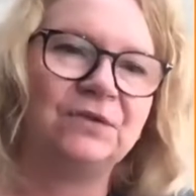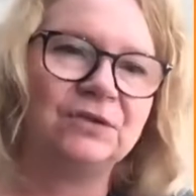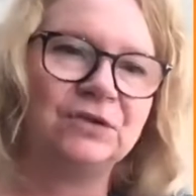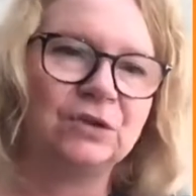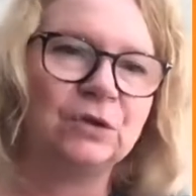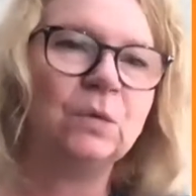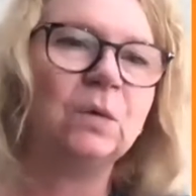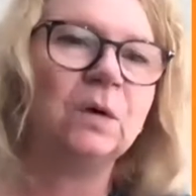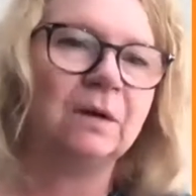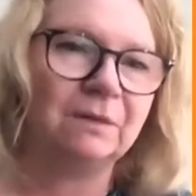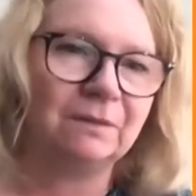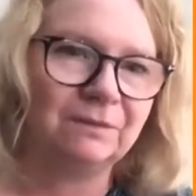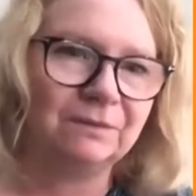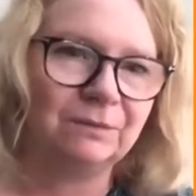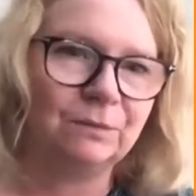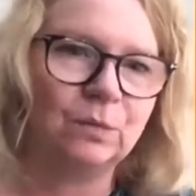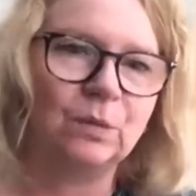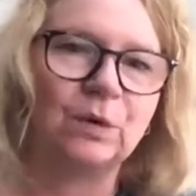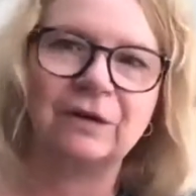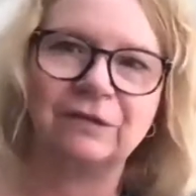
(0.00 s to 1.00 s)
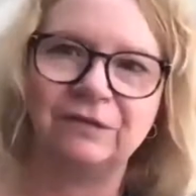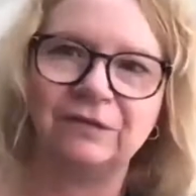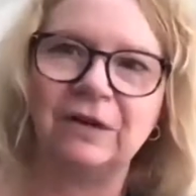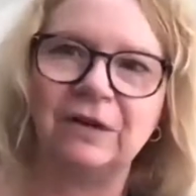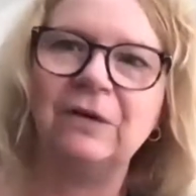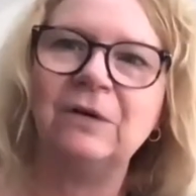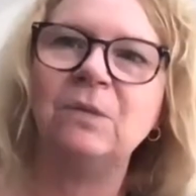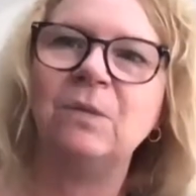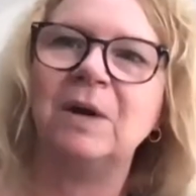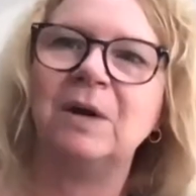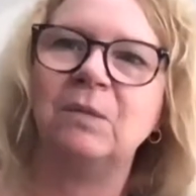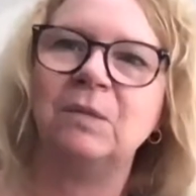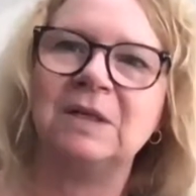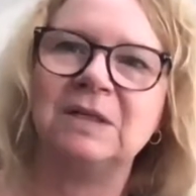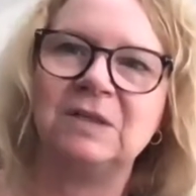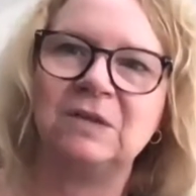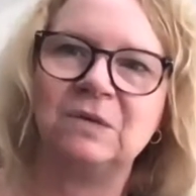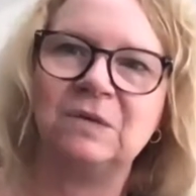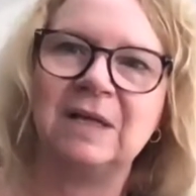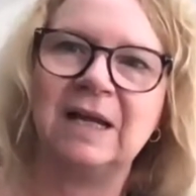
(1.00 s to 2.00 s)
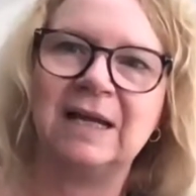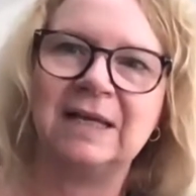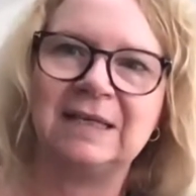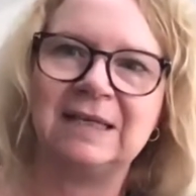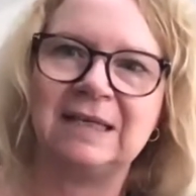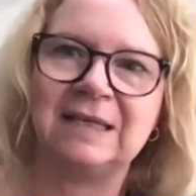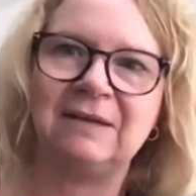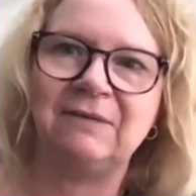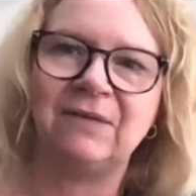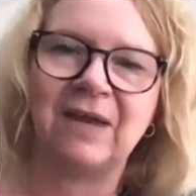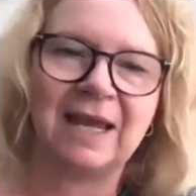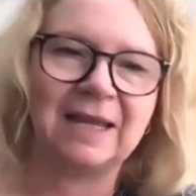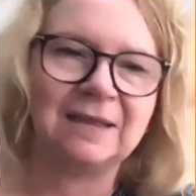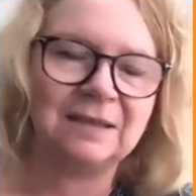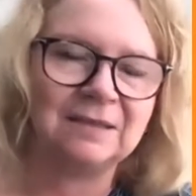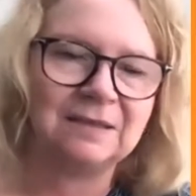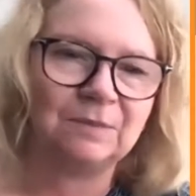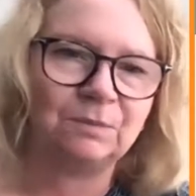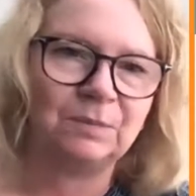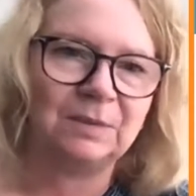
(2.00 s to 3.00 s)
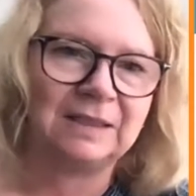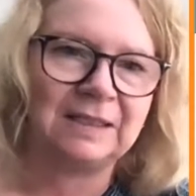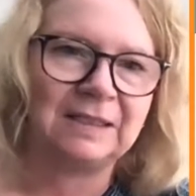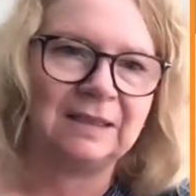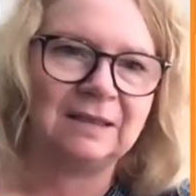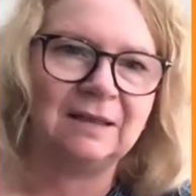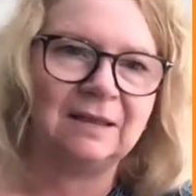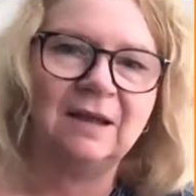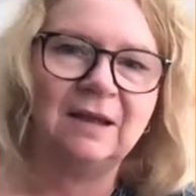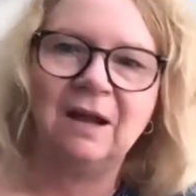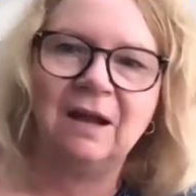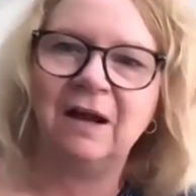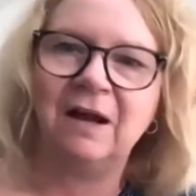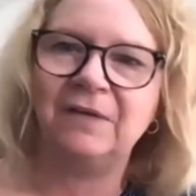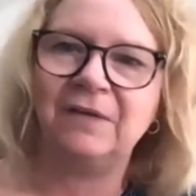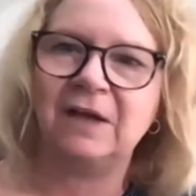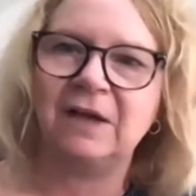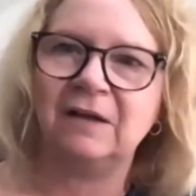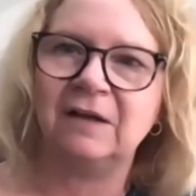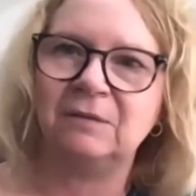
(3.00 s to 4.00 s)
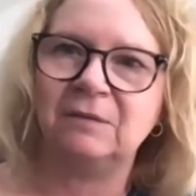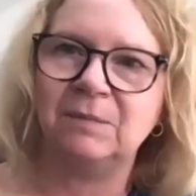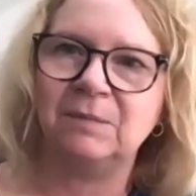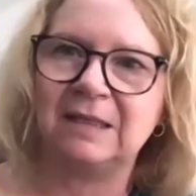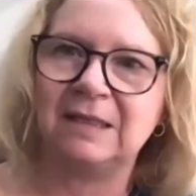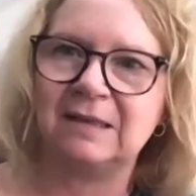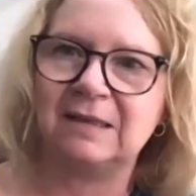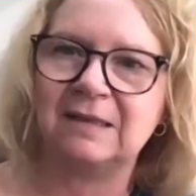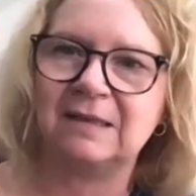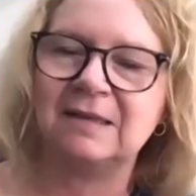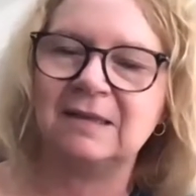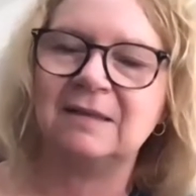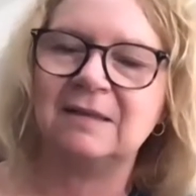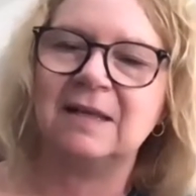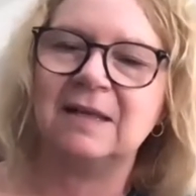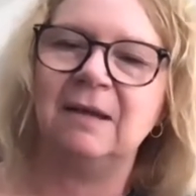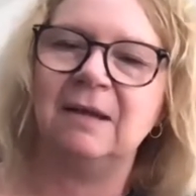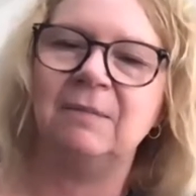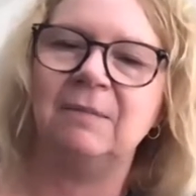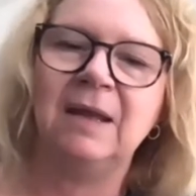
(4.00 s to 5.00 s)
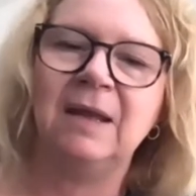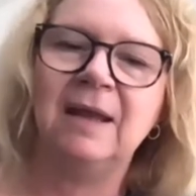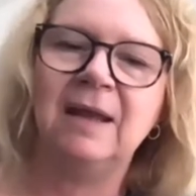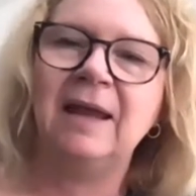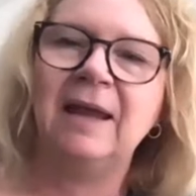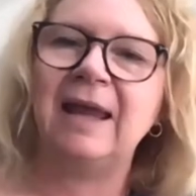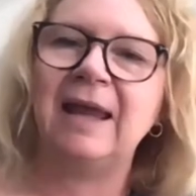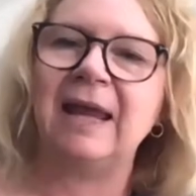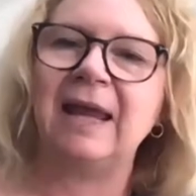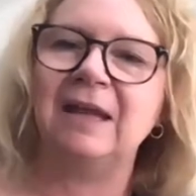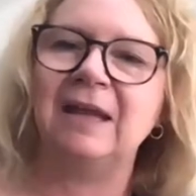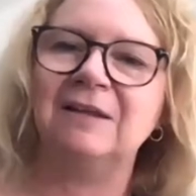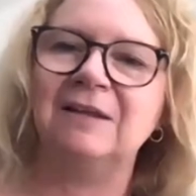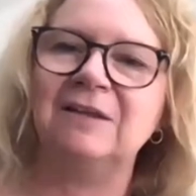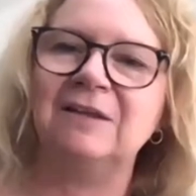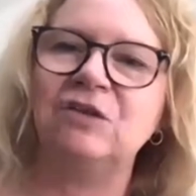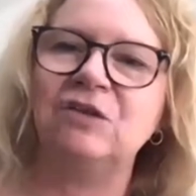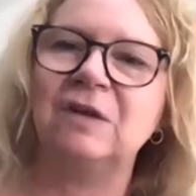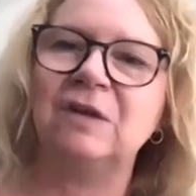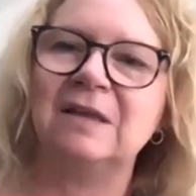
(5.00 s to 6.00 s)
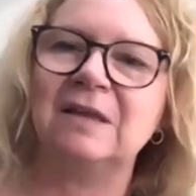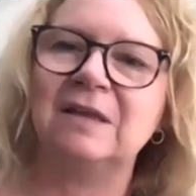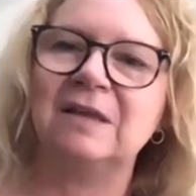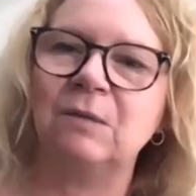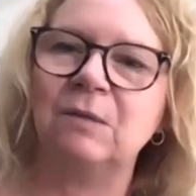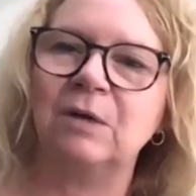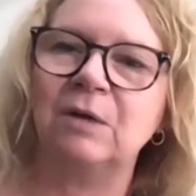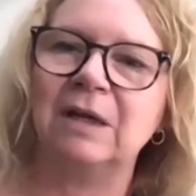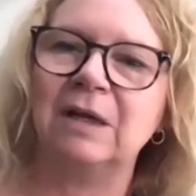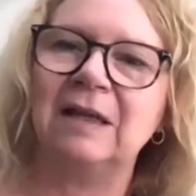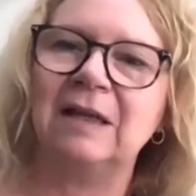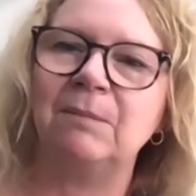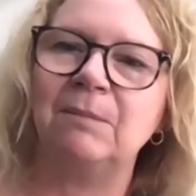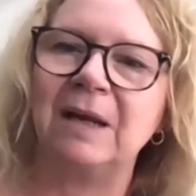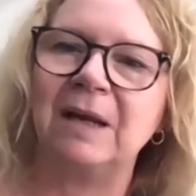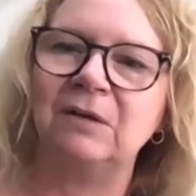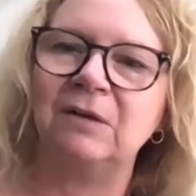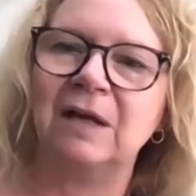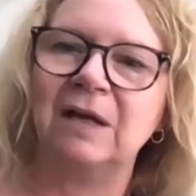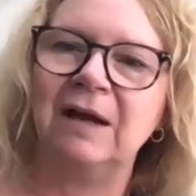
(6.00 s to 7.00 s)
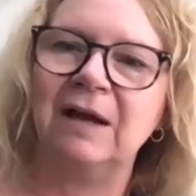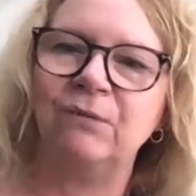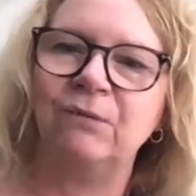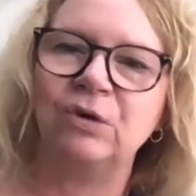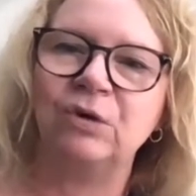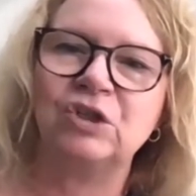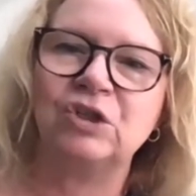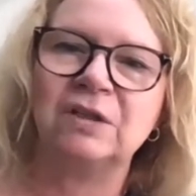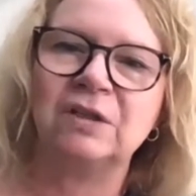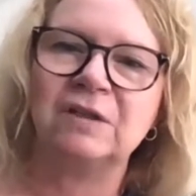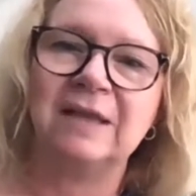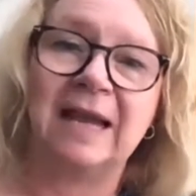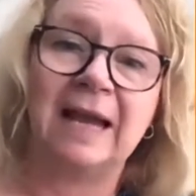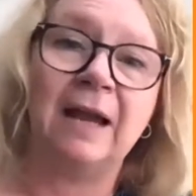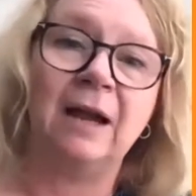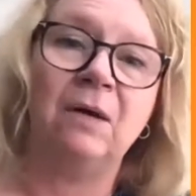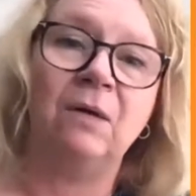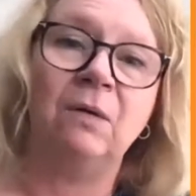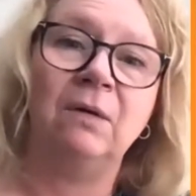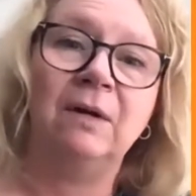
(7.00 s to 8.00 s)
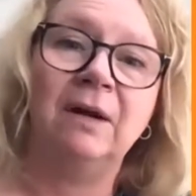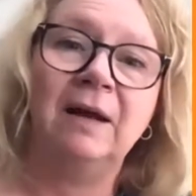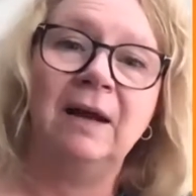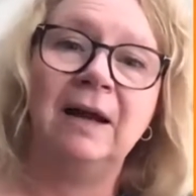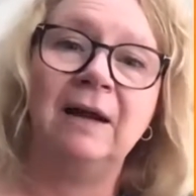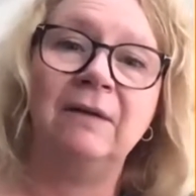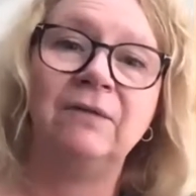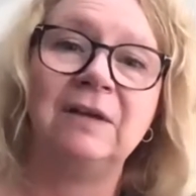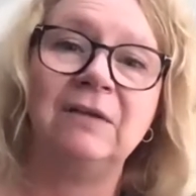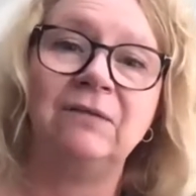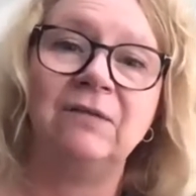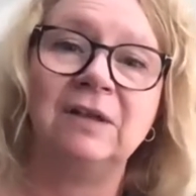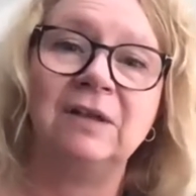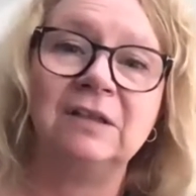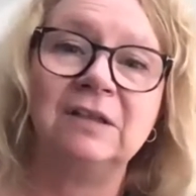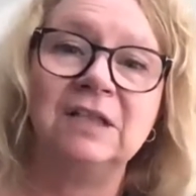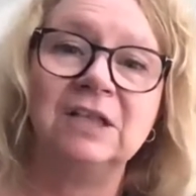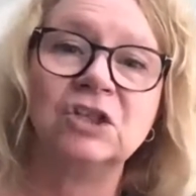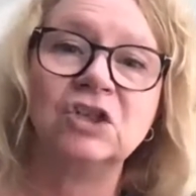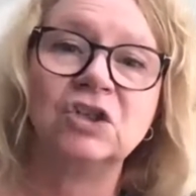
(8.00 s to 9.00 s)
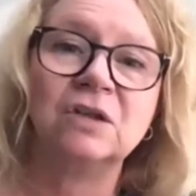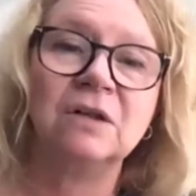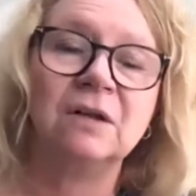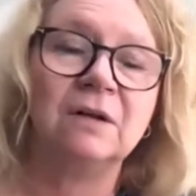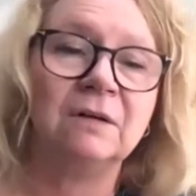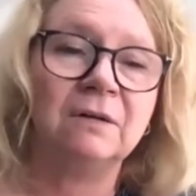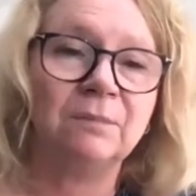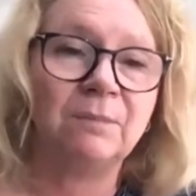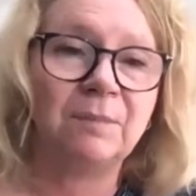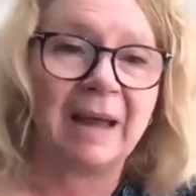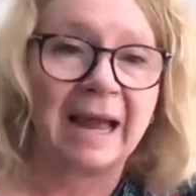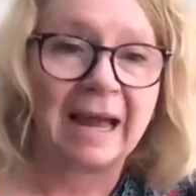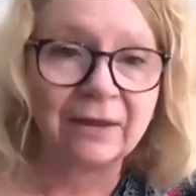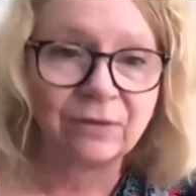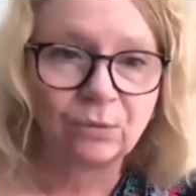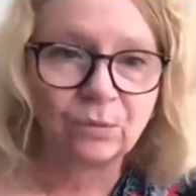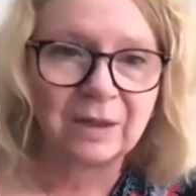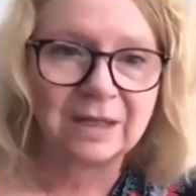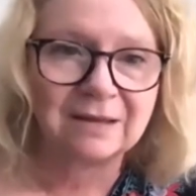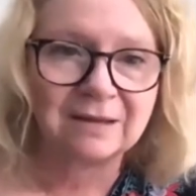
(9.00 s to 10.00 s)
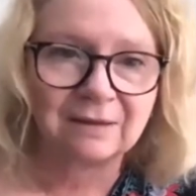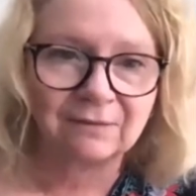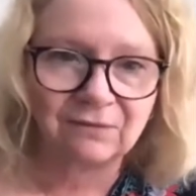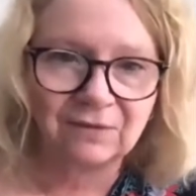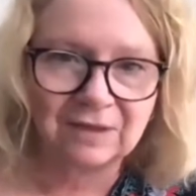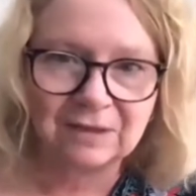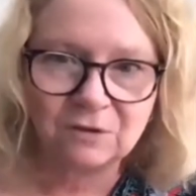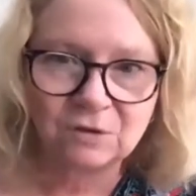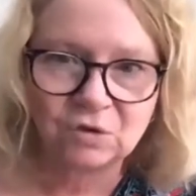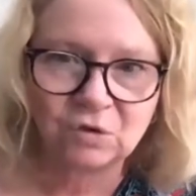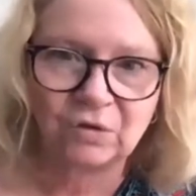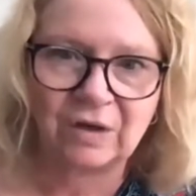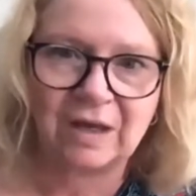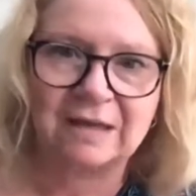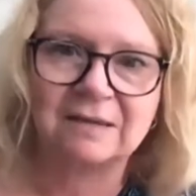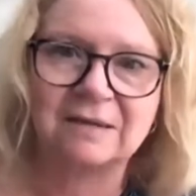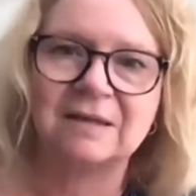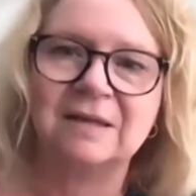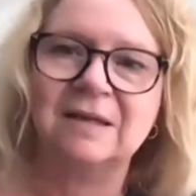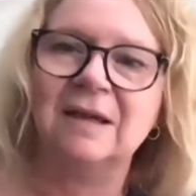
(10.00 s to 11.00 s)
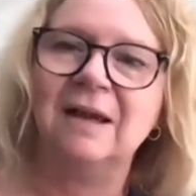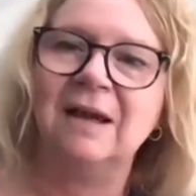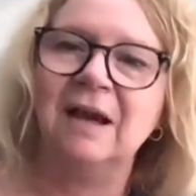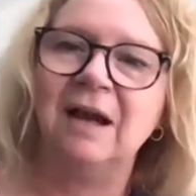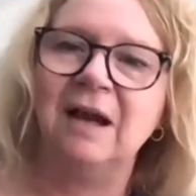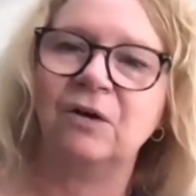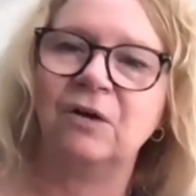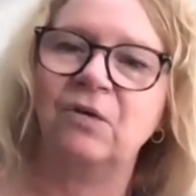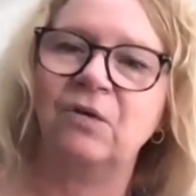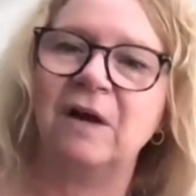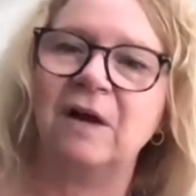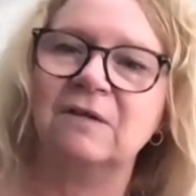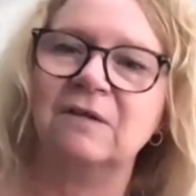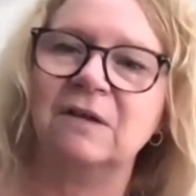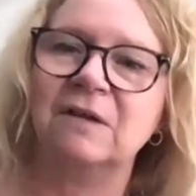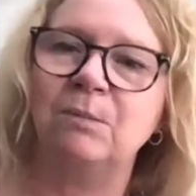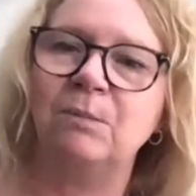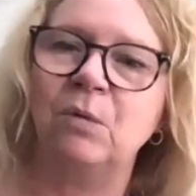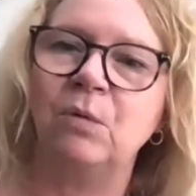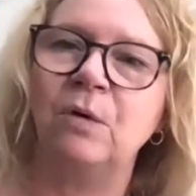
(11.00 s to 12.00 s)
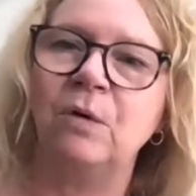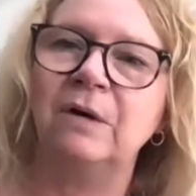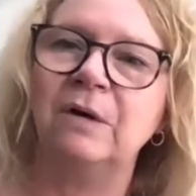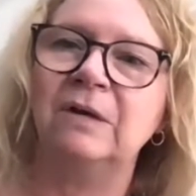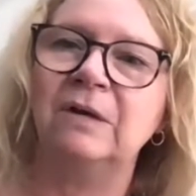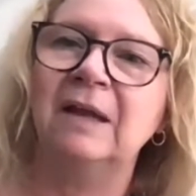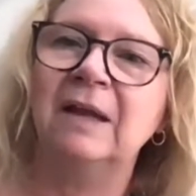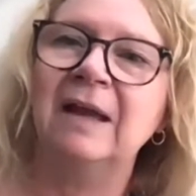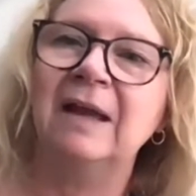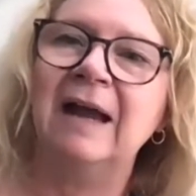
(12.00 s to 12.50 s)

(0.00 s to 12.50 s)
dual workflow where we do naive and the depleted on the automated system. And you can see we're getting better coverage now of even additional pathways of interest across the board